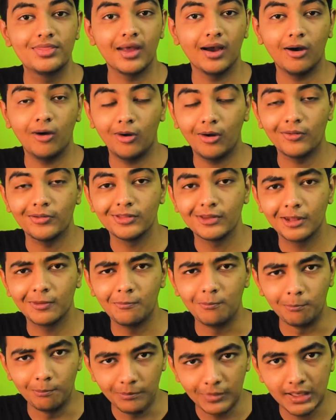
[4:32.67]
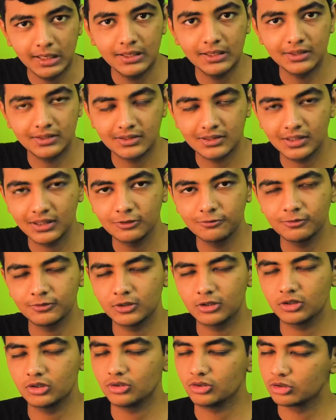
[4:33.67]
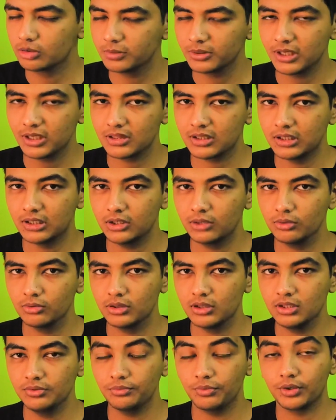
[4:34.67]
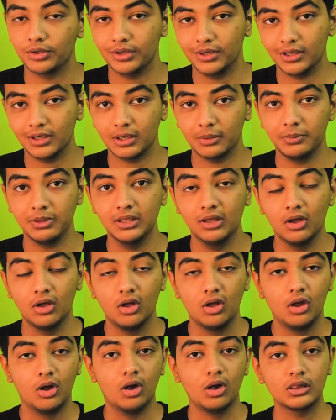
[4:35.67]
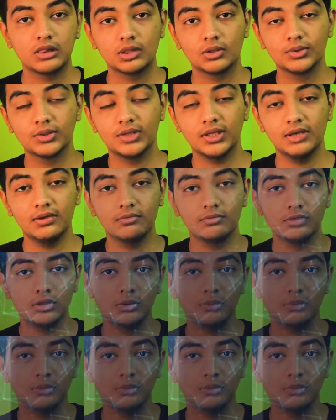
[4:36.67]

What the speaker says: on the May itself. Super excited to see what they are coming. Also, they will